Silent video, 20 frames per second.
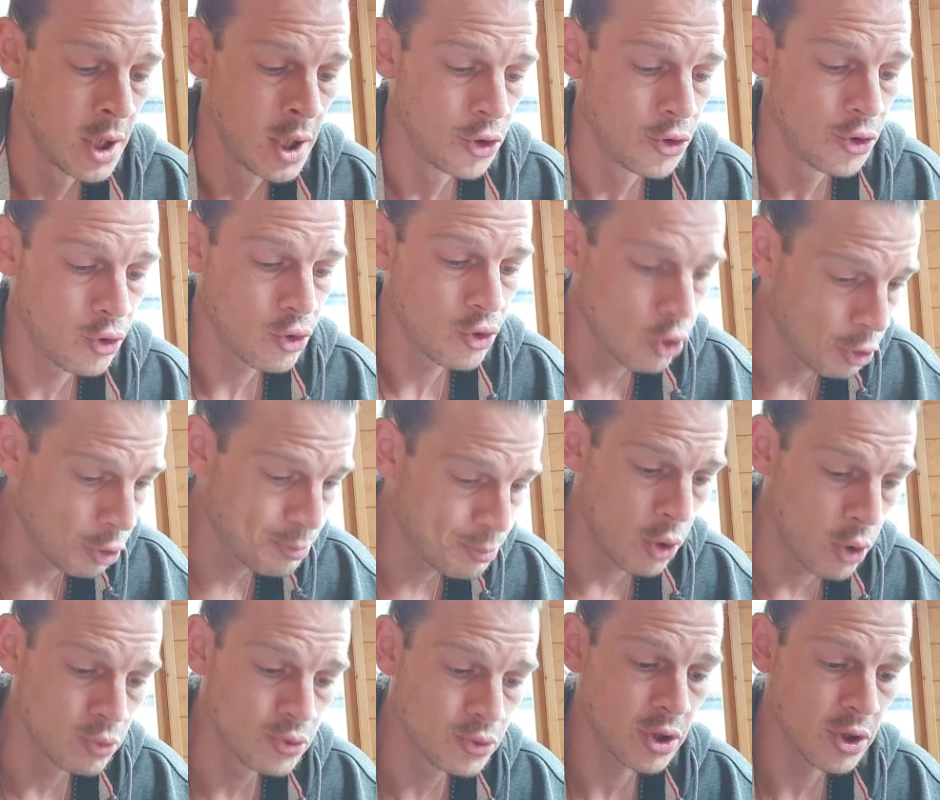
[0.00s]
The core
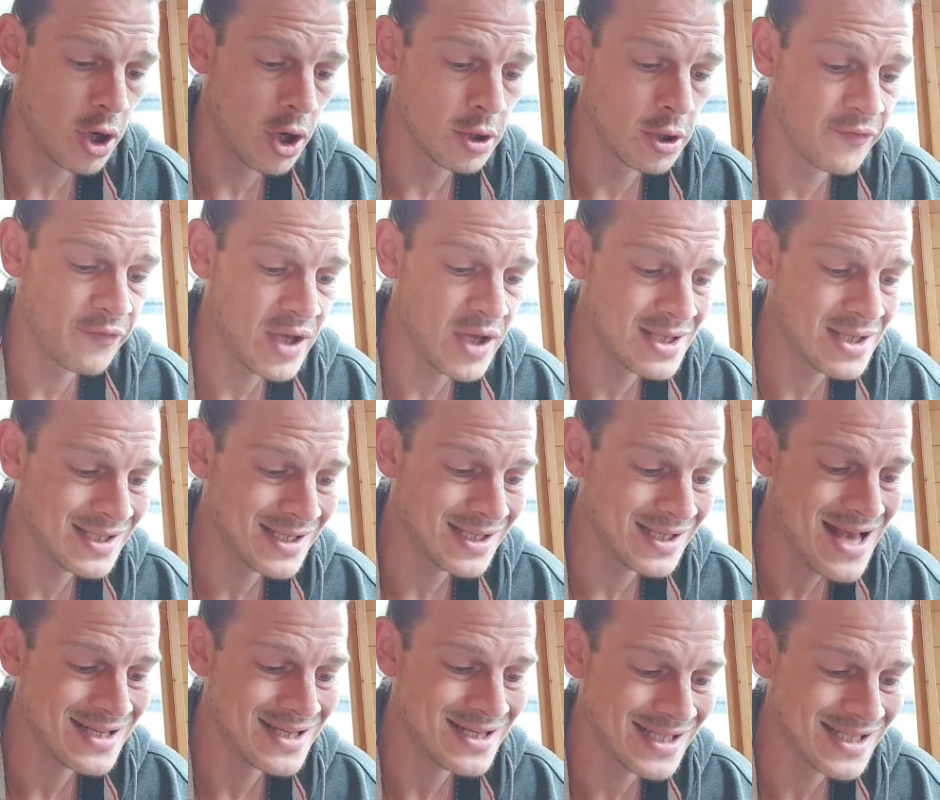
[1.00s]
protocol of the
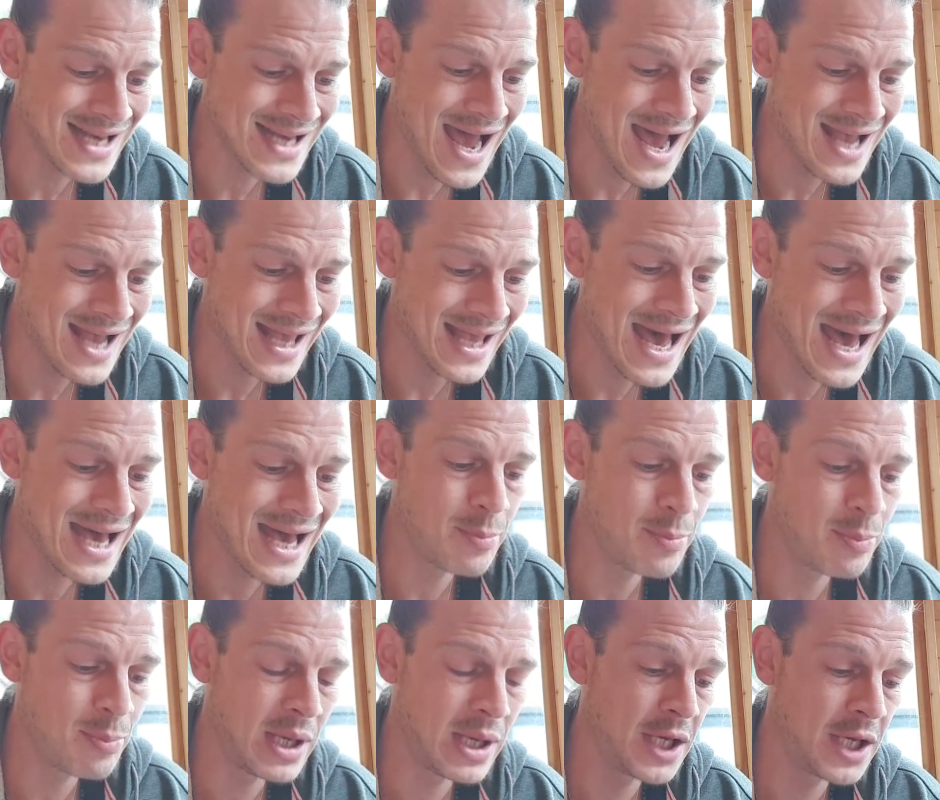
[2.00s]
Internet Stack
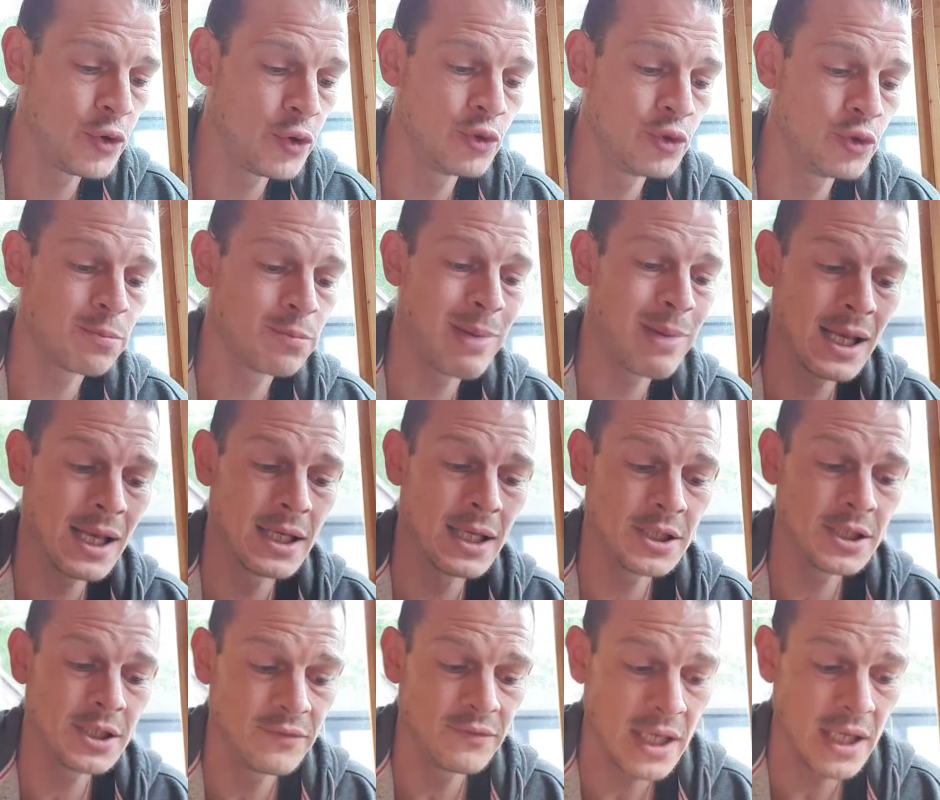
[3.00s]
IP routes
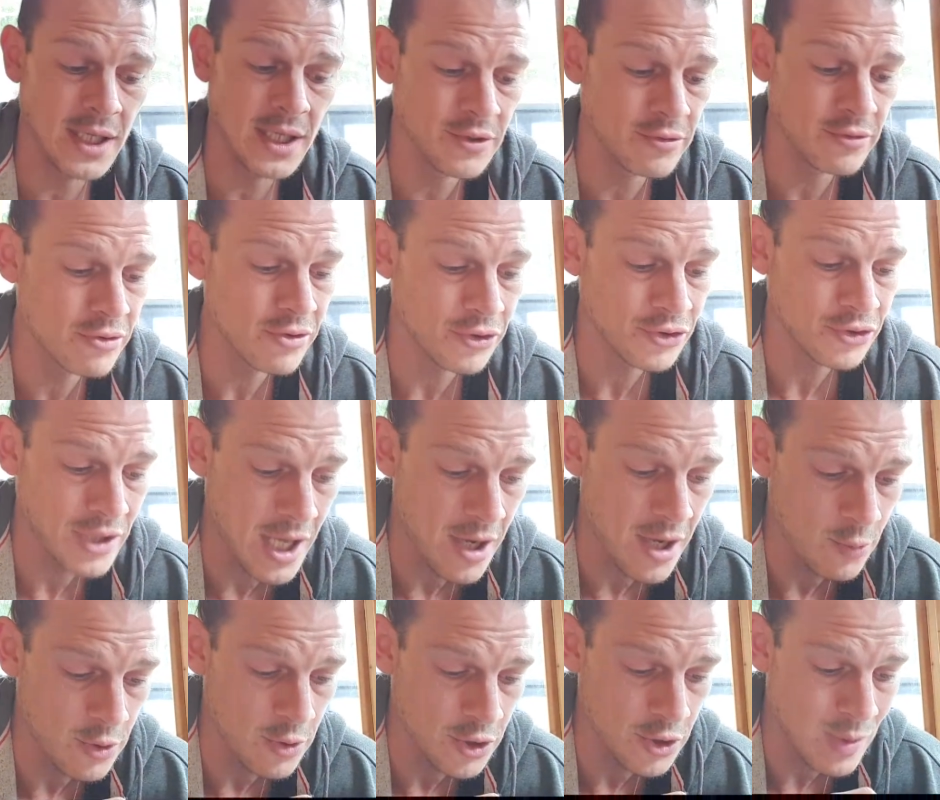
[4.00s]
packets of data
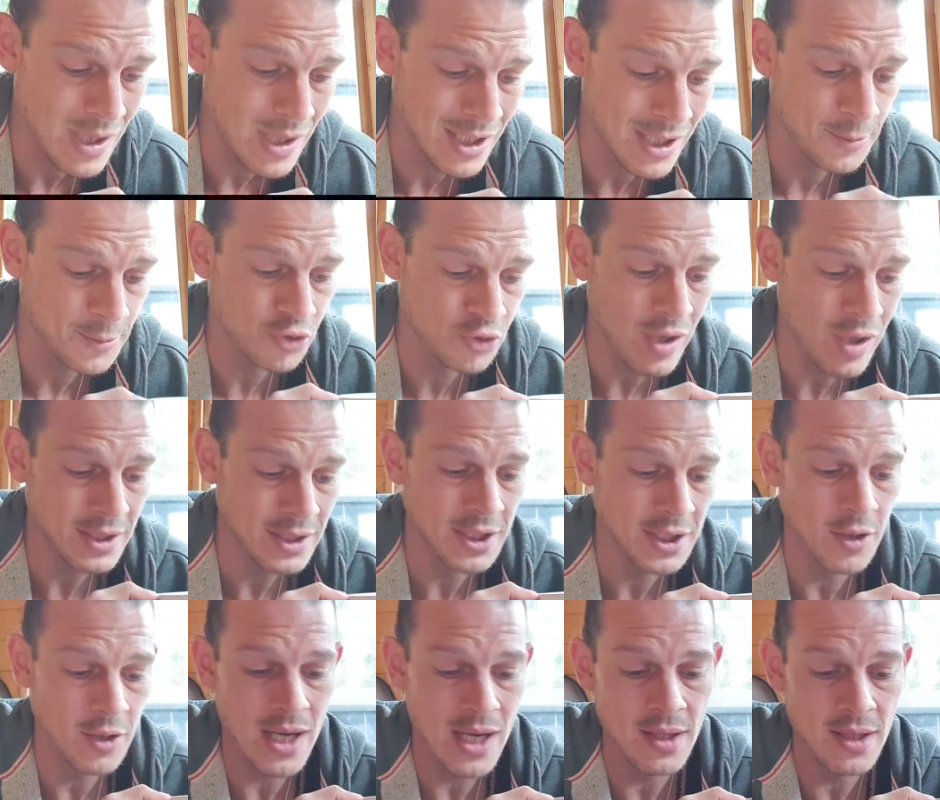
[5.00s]
across networks while
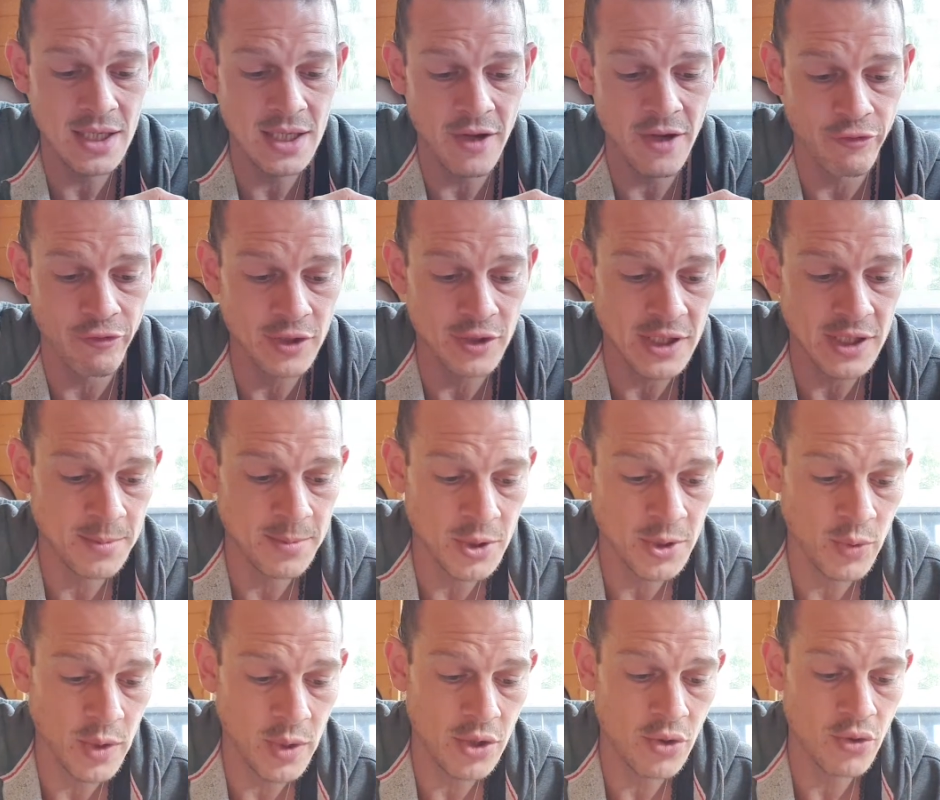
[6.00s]
abstracting away the differences
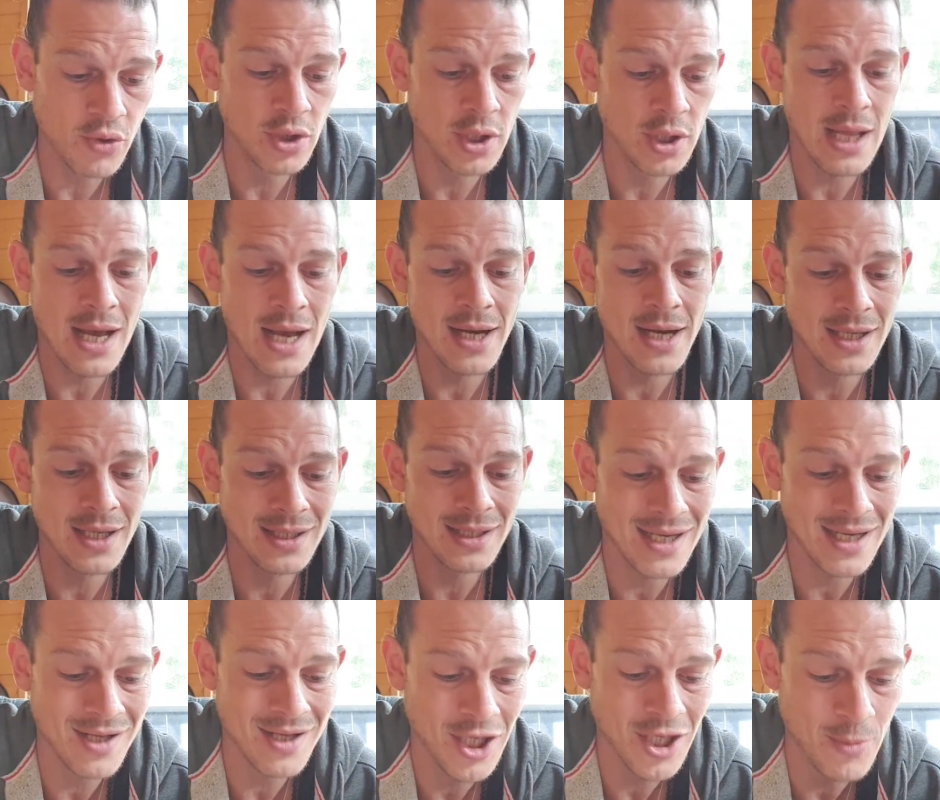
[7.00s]
between the underlying
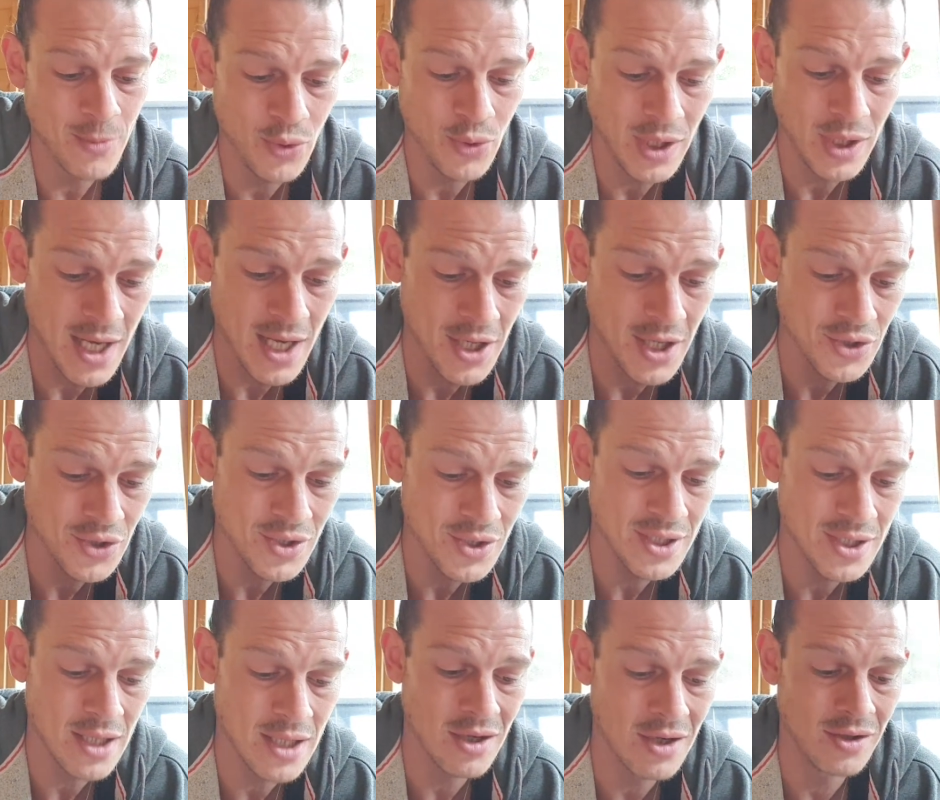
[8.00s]

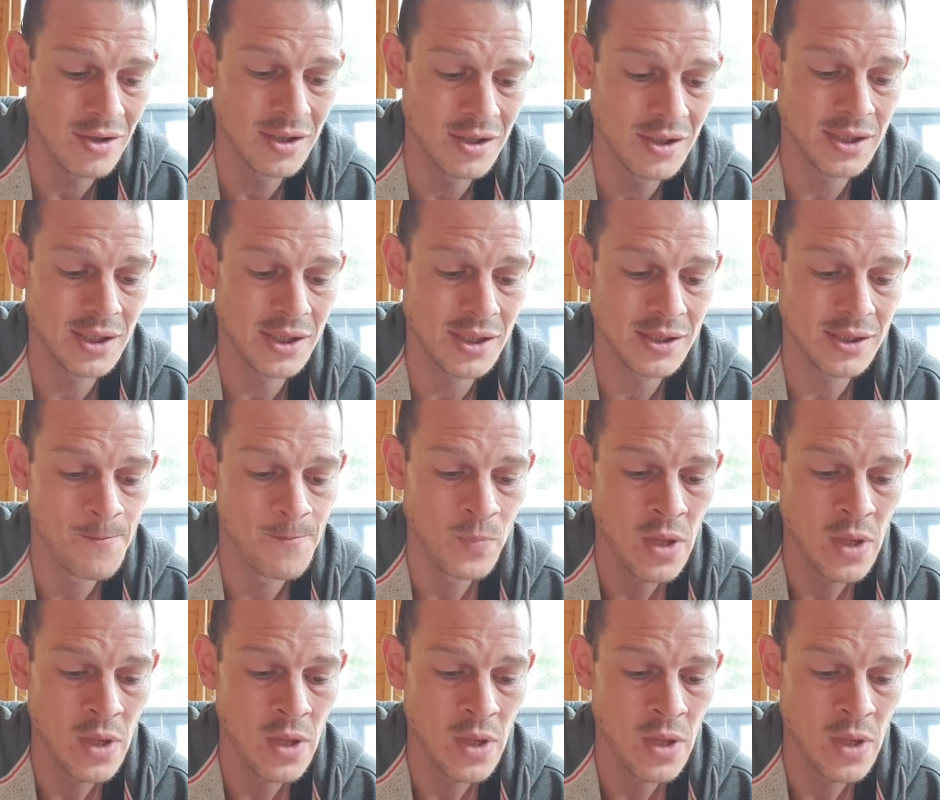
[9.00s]
telecommunications technologies.